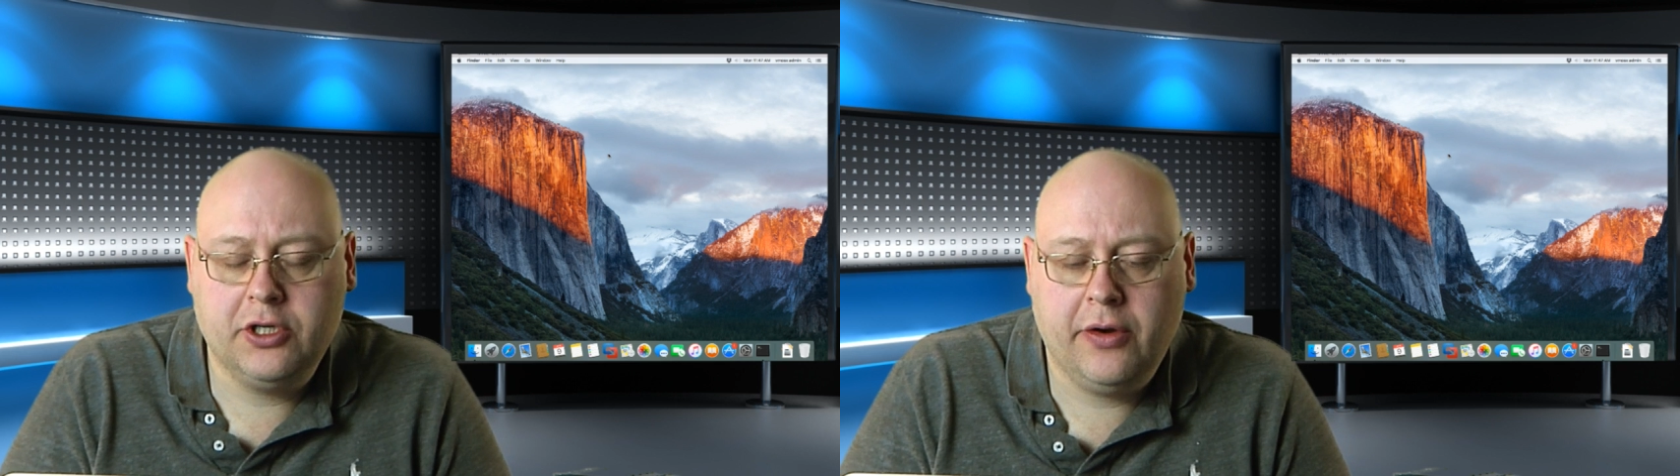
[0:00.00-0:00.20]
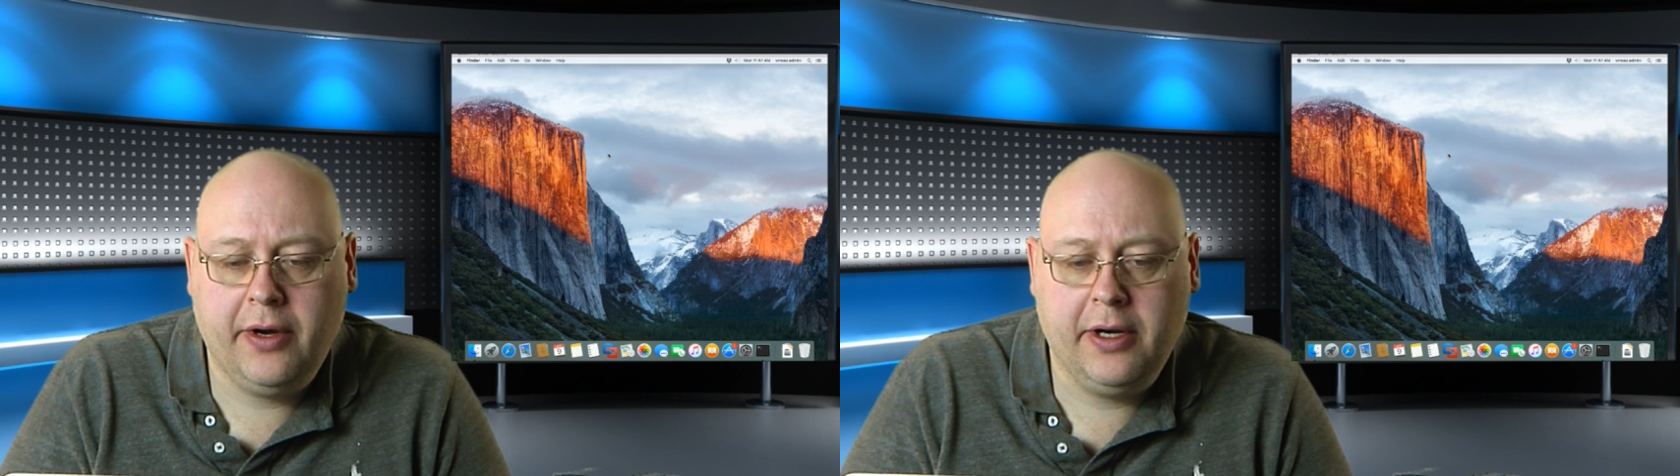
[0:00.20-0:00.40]

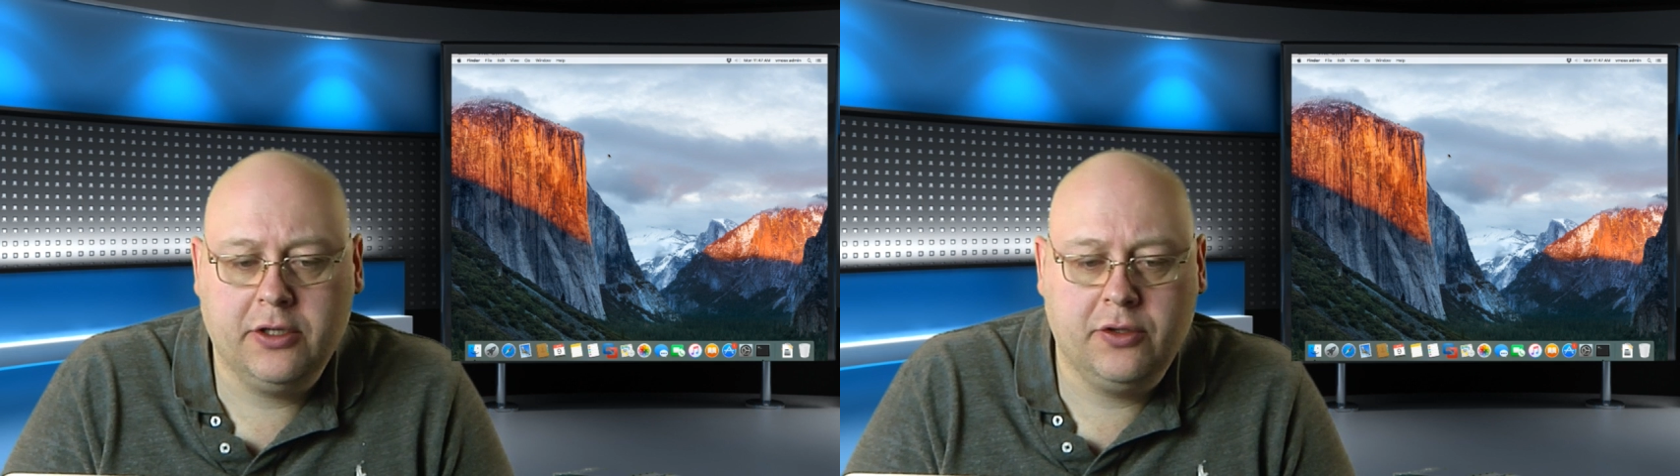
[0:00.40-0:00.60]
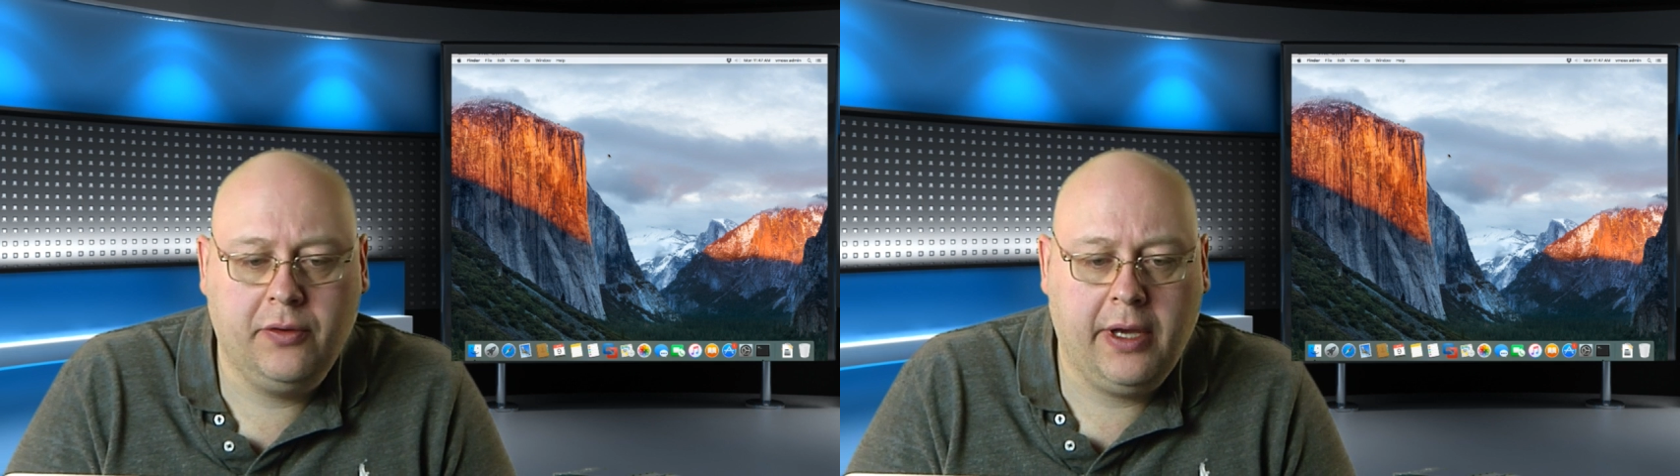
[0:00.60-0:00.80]
sharing
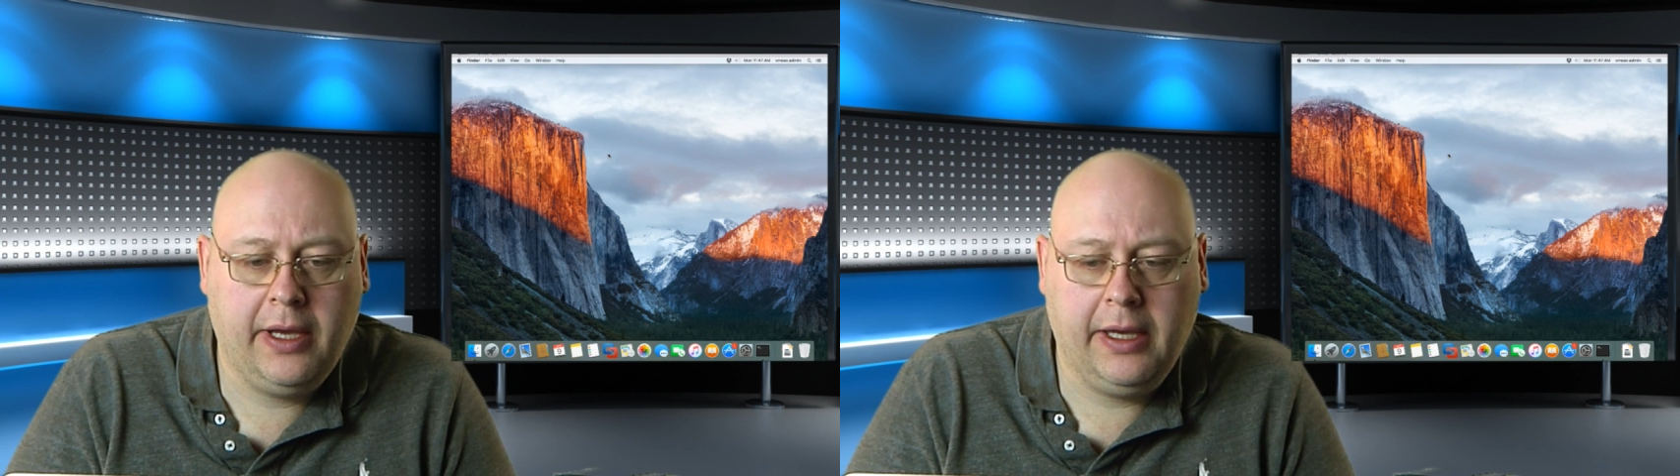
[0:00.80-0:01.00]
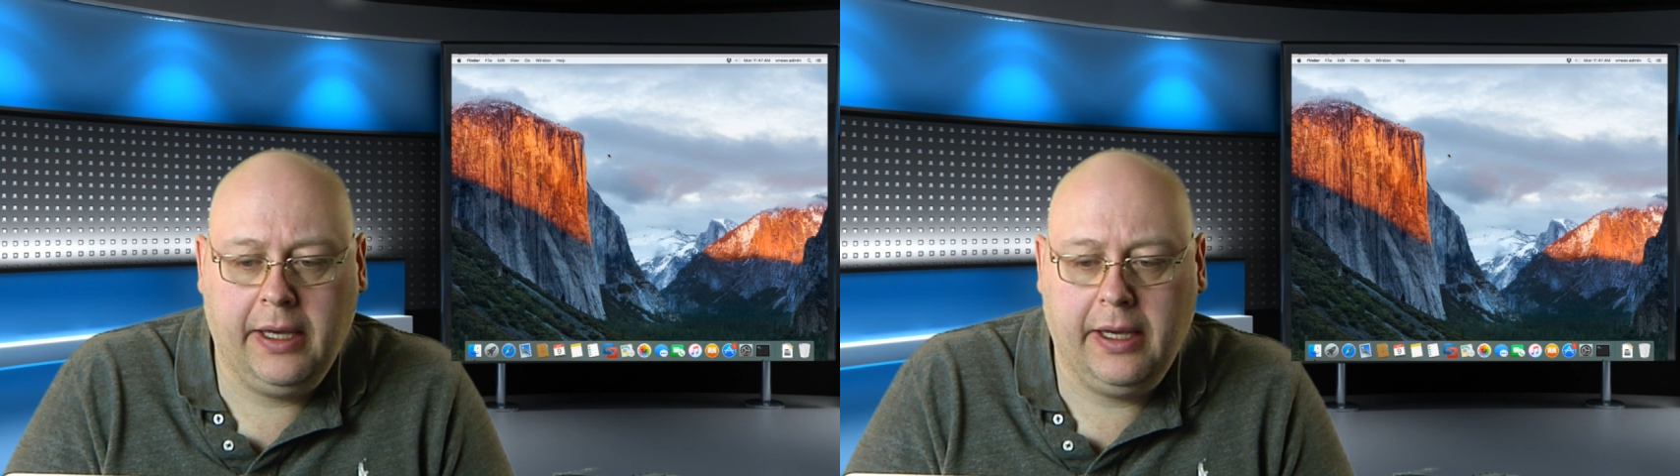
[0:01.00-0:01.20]
into
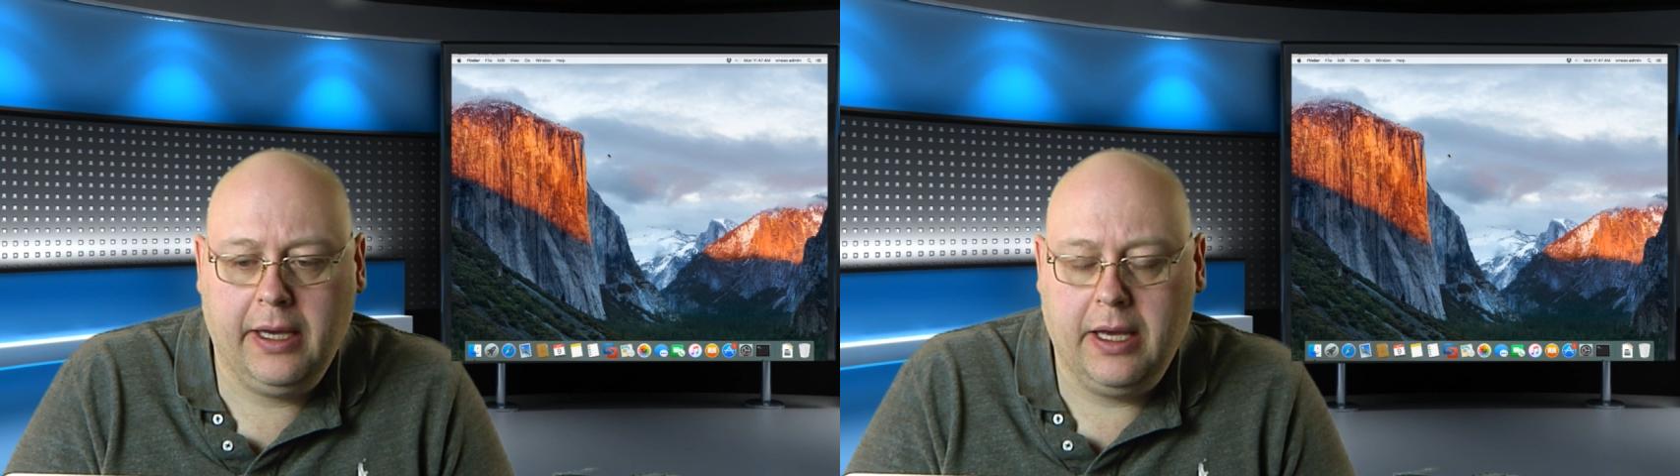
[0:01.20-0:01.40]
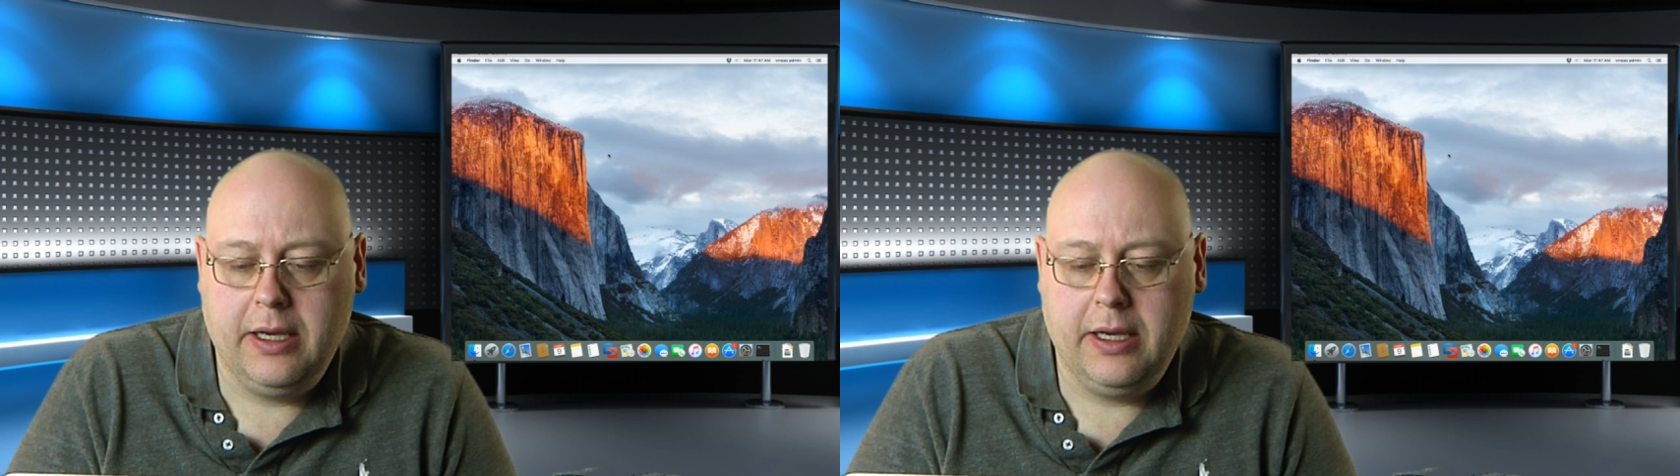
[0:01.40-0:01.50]
a